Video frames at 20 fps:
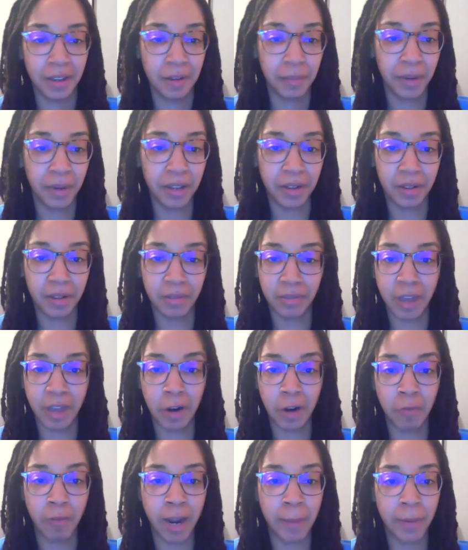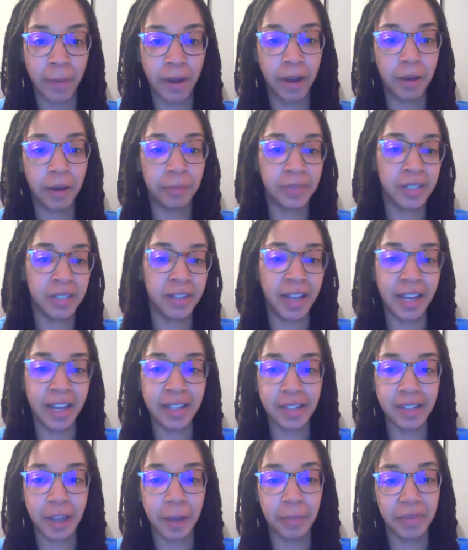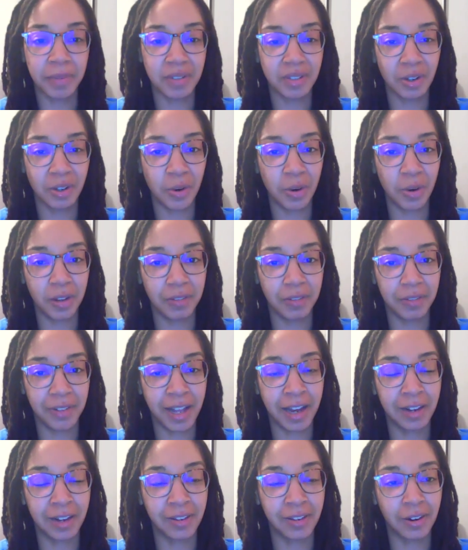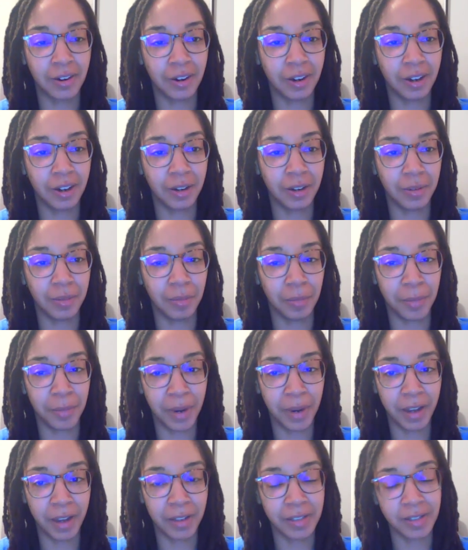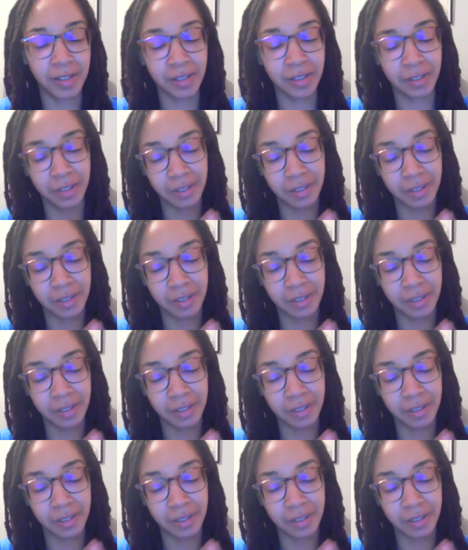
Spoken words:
But that'll wrap up today's episode of Locked On Bucks.